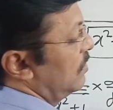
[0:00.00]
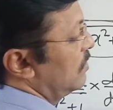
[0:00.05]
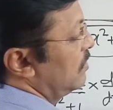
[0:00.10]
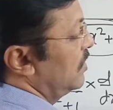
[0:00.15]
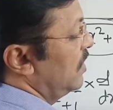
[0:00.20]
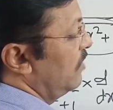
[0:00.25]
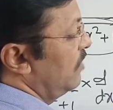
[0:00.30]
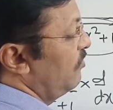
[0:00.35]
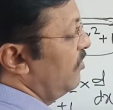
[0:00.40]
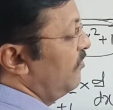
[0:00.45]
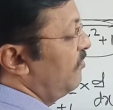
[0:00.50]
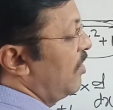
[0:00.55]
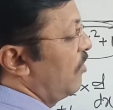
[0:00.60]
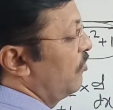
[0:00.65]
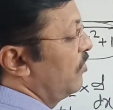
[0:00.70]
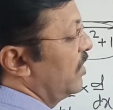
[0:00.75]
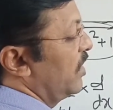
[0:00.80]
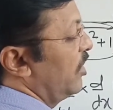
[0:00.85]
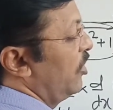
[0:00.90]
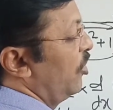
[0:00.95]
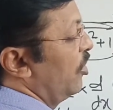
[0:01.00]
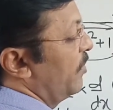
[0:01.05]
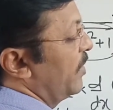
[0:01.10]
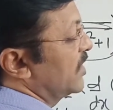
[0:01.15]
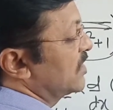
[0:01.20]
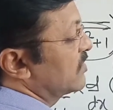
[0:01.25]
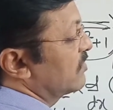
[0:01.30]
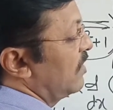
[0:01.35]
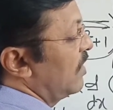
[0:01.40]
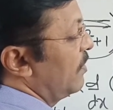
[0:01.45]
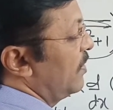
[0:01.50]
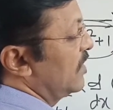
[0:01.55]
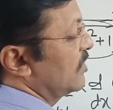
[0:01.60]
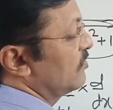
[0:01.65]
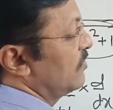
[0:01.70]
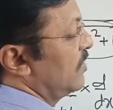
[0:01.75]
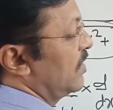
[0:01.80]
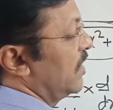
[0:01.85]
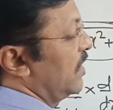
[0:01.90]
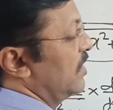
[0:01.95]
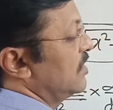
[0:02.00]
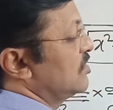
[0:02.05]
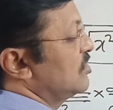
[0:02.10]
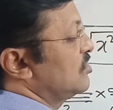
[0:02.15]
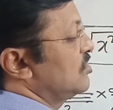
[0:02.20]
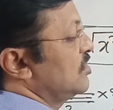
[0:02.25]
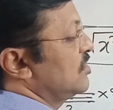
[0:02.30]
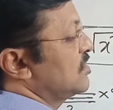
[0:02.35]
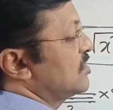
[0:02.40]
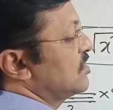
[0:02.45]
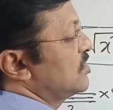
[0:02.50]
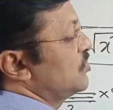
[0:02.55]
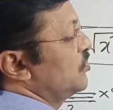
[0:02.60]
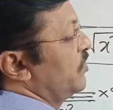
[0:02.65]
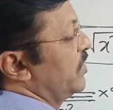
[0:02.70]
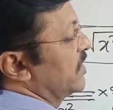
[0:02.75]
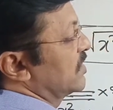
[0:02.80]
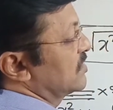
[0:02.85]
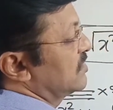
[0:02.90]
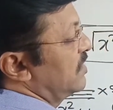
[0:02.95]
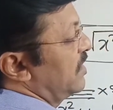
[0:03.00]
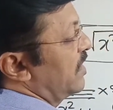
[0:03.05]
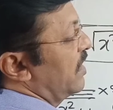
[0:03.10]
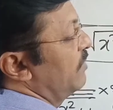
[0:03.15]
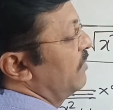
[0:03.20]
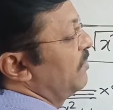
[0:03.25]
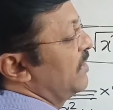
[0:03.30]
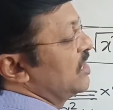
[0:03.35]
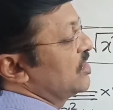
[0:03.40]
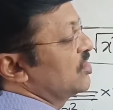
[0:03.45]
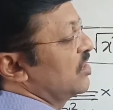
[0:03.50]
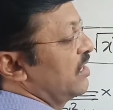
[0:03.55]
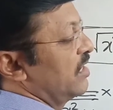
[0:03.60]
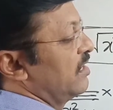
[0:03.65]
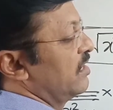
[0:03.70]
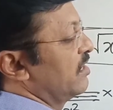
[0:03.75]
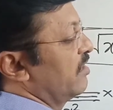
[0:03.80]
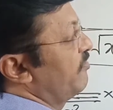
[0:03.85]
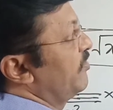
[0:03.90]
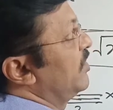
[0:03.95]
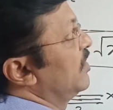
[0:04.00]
Then we found derivative of x square plus 1 as just 2x, that I mentioned in rough